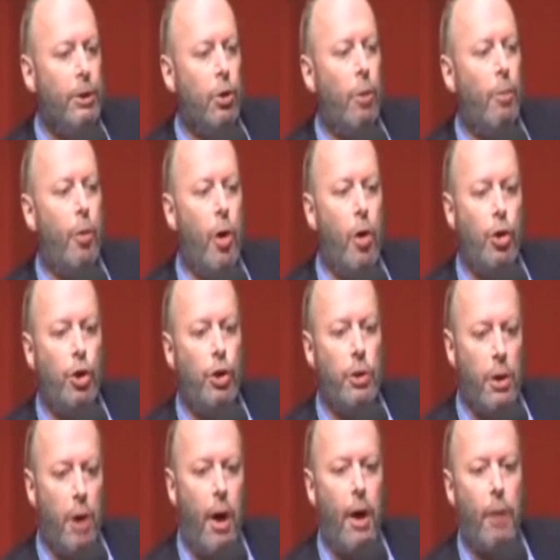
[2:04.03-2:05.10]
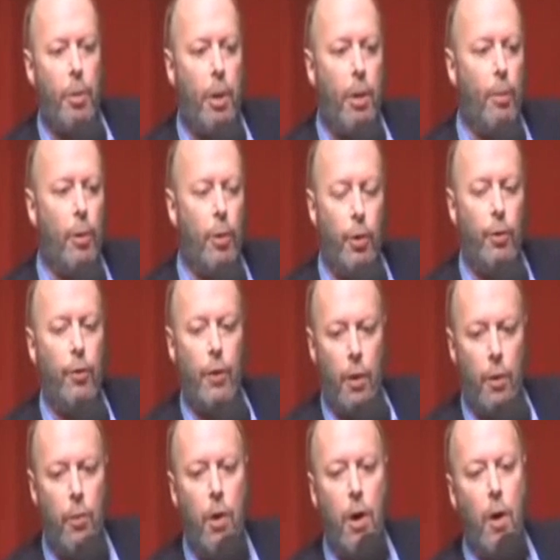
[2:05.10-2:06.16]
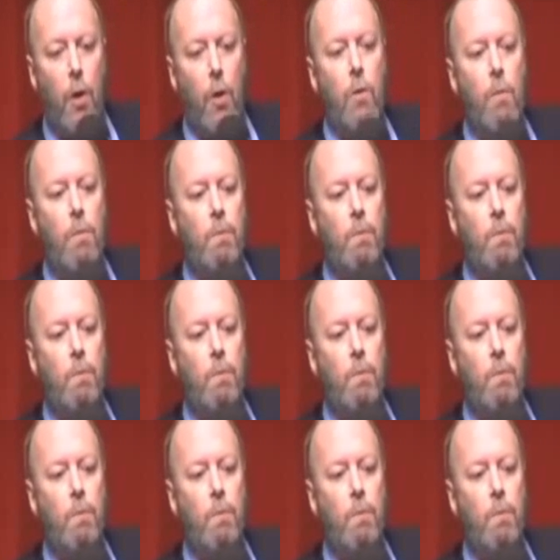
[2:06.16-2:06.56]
to approach dying people who you don't know,